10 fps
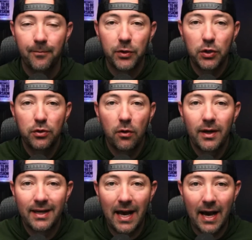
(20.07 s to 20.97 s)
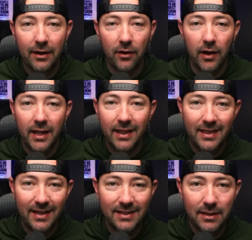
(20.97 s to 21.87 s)
You know it and I know it.
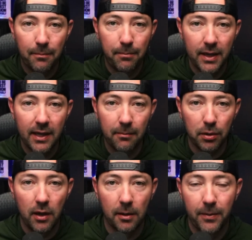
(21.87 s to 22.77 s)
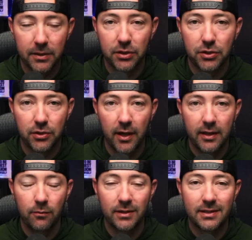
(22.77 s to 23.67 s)
This big blockbuster trade
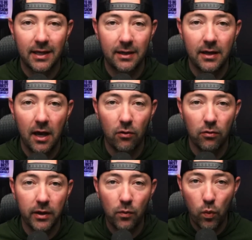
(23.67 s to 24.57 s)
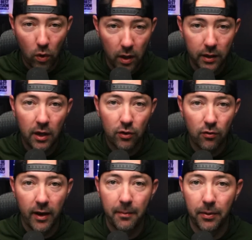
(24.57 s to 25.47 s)
that would send not only one
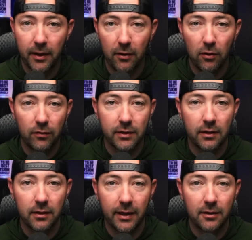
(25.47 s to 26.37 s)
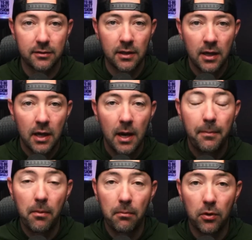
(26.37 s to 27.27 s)
great player over to the Lakers,
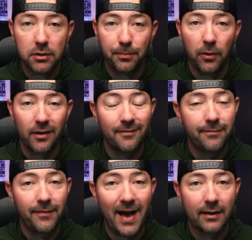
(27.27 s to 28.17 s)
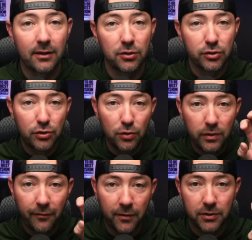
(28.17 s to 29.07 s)
but multiple. In fact, there's two
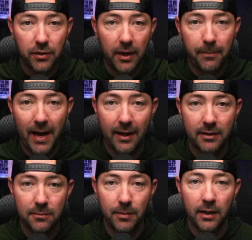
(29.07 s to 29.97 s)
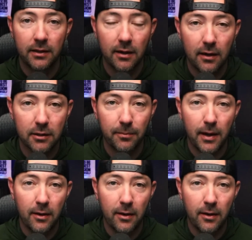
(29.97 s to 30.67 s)
different trade packages being talked about.